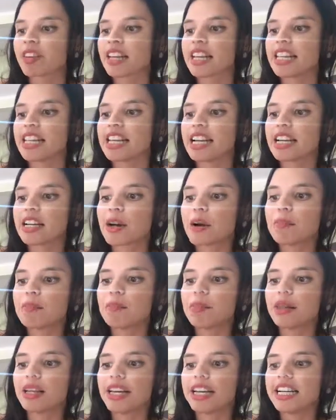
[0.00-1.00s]
Then
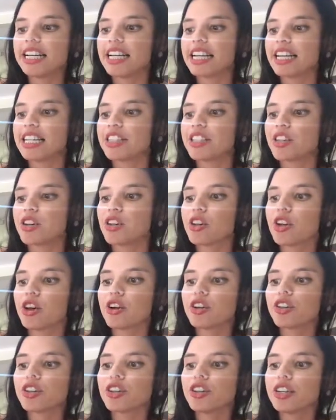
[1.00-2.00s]
complaining is no
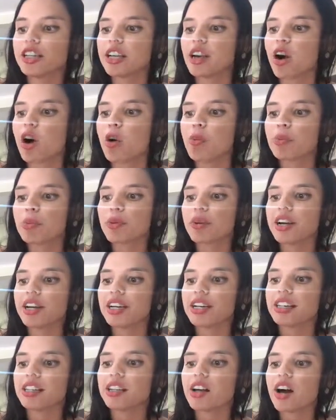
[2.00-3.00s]
longer the
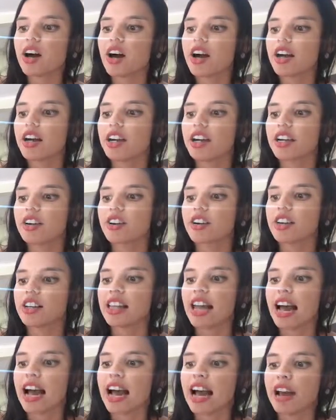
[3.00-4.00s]
operated law in our
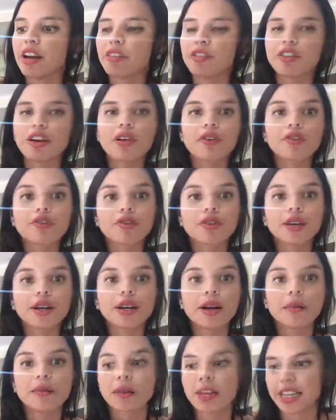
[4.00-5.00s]
life.
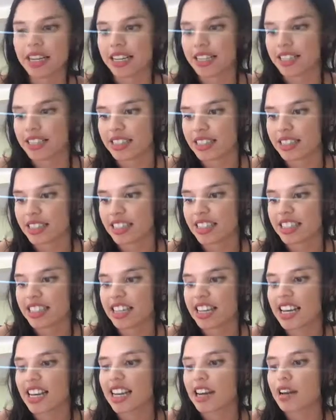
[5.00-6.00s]
Freedom is.
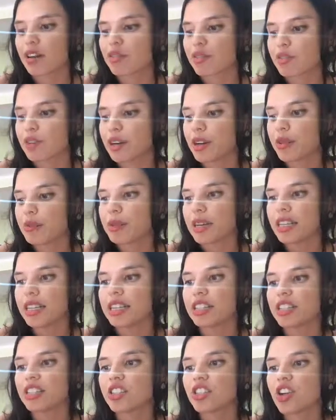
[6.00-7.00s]
Freedom
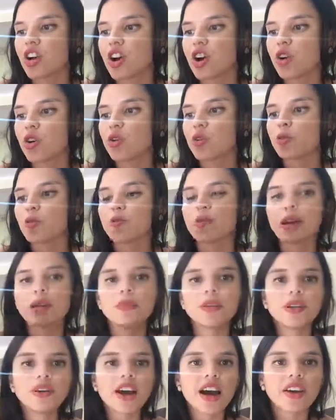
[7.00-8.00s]
is. So
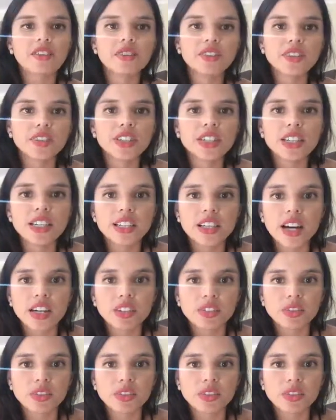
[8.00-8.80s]
maybe you have to detox